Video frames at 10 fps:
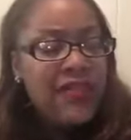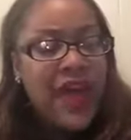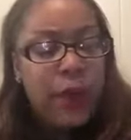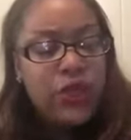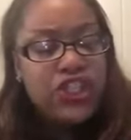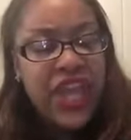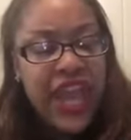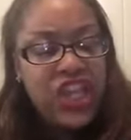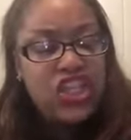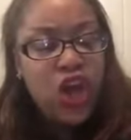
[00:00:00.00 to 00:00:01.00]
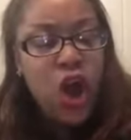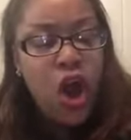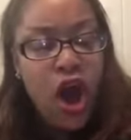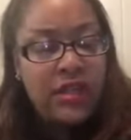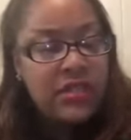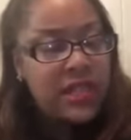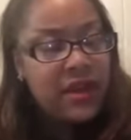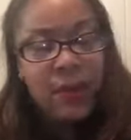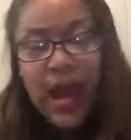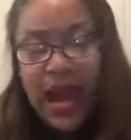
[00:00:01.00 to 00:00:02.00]
that would change the hearts and
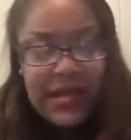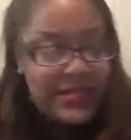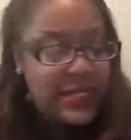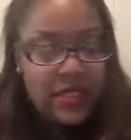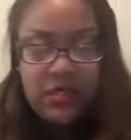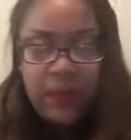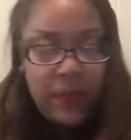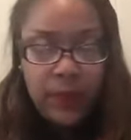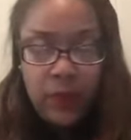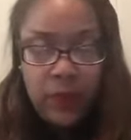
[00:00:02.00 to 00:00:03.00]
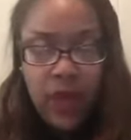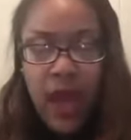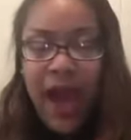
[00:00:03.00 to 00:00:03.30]
the mindsets of people.